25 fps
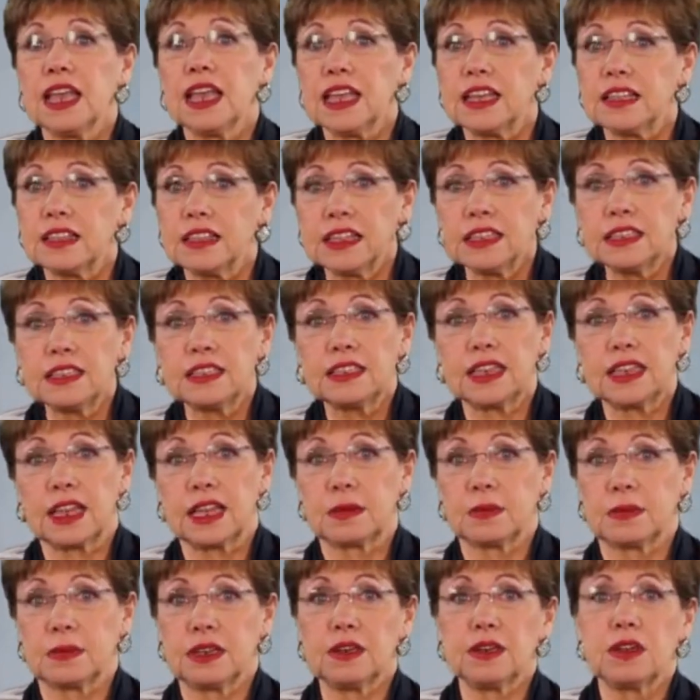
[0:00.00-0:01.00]
In this
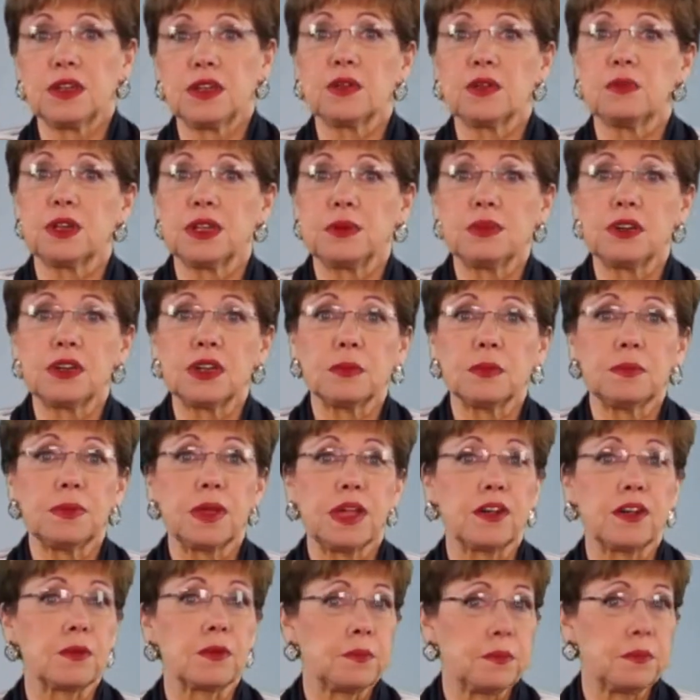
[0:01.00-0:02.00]
segment, we will
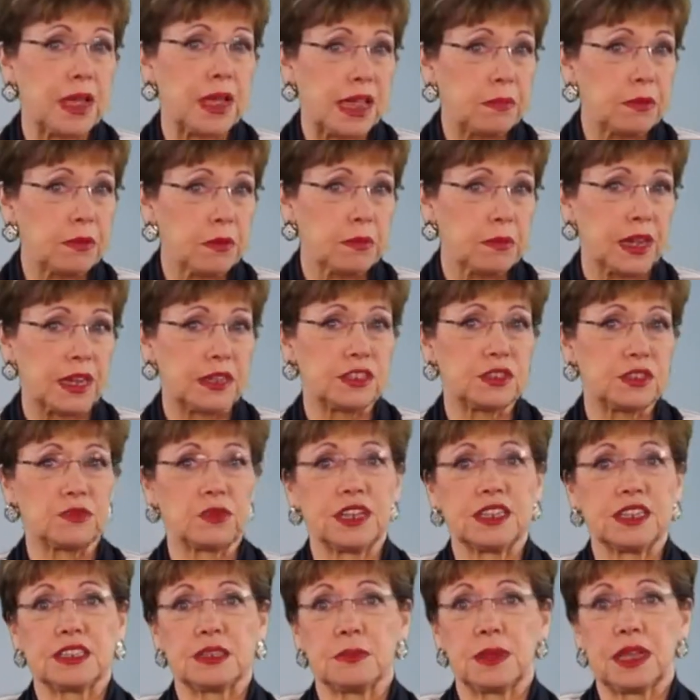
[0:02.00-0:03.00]
compare paper-based
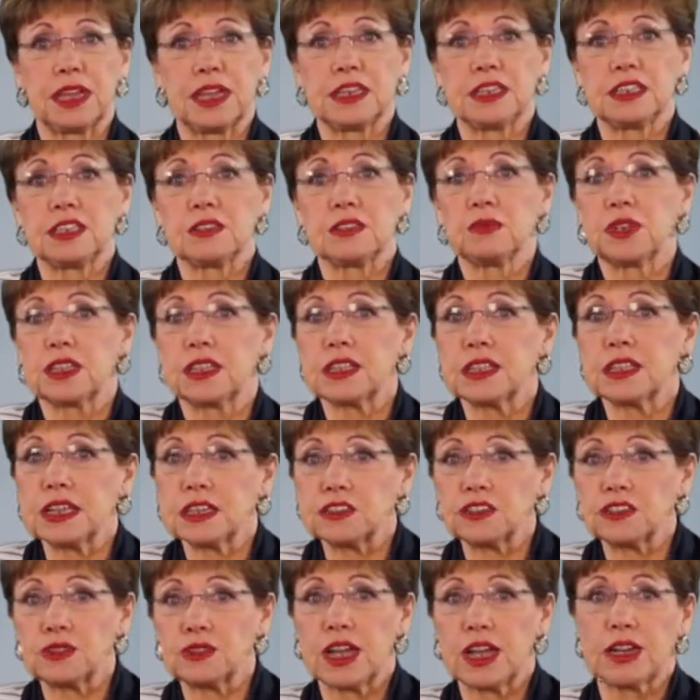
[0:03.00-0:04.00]
resumes with
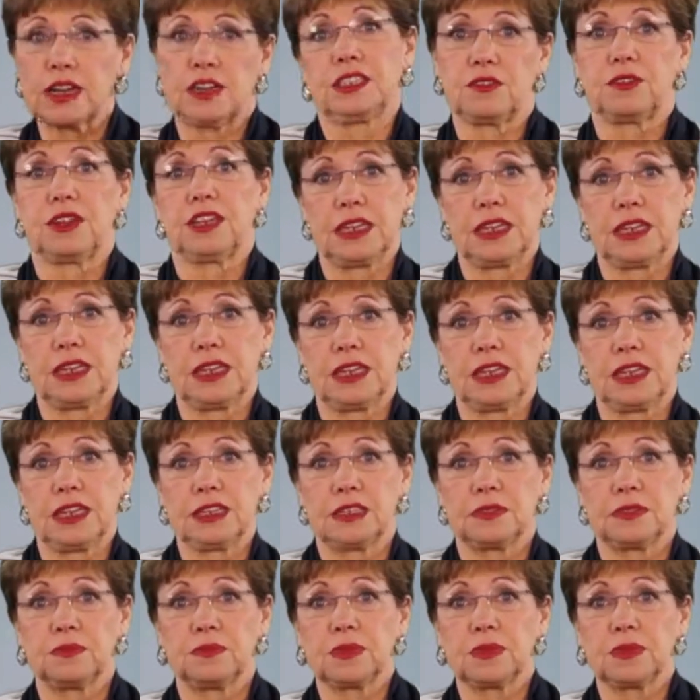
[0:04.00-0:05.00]
electronic
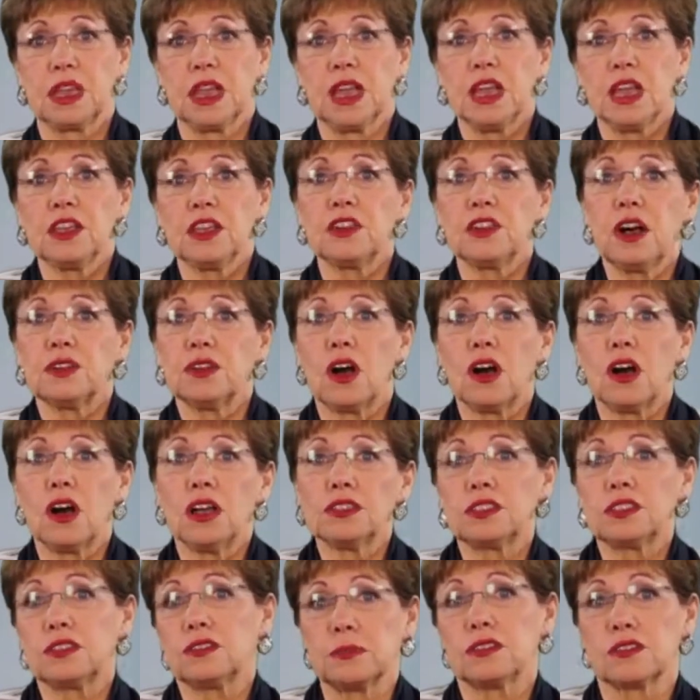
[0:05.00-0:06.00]
resumes. You'll
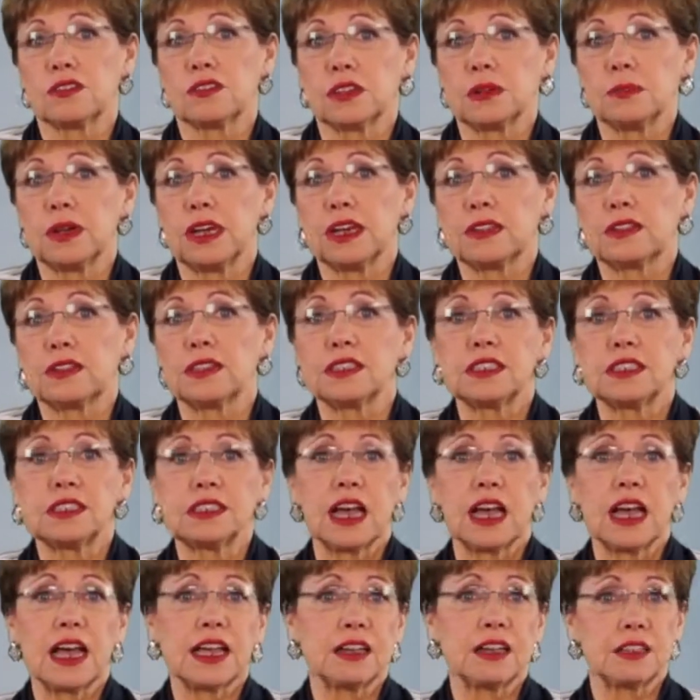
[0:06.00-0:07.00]
also learn about the
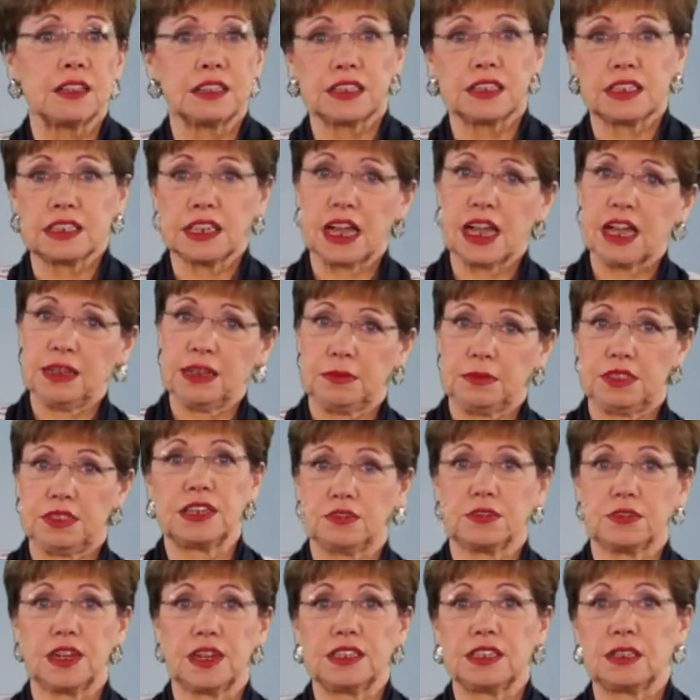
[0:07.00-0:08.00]
style and types
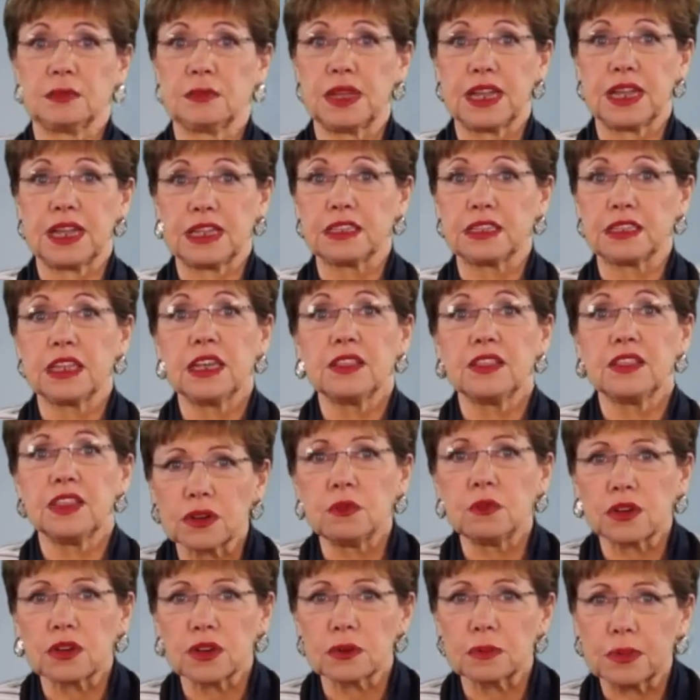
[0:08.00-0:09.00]
of resumes
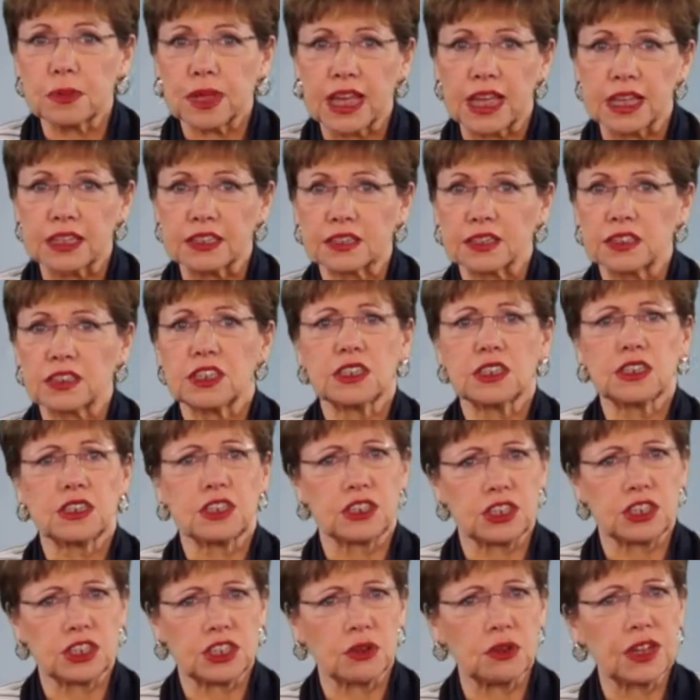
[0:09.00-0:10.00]
that work best
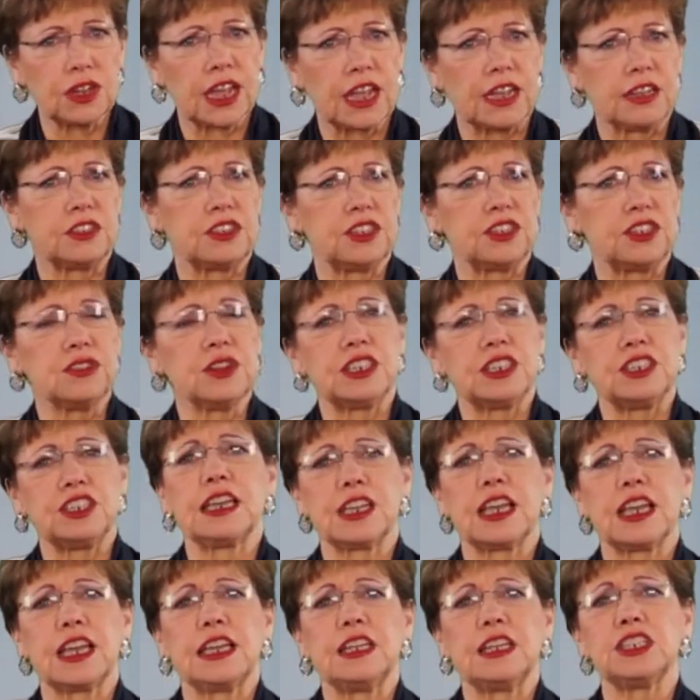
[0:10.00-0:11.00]
to showcase your
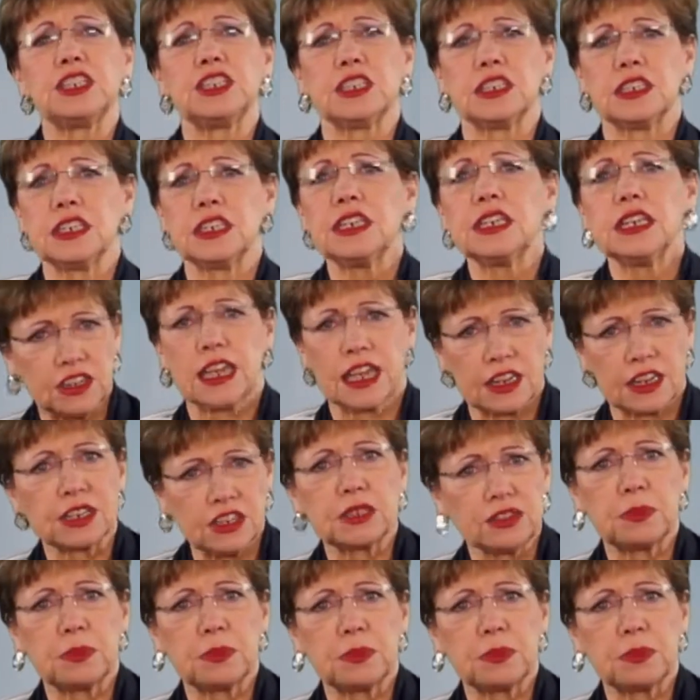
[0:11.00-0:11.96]
education and your